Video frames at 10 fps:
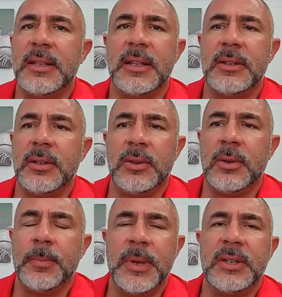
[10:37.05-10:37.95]
and then
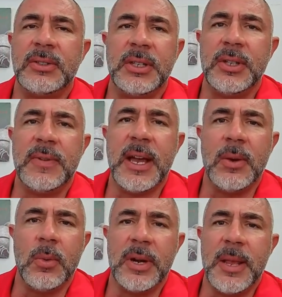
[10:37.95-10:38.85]
the biggest thing you've
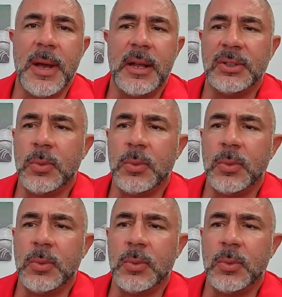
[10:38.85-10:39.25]
got to worry about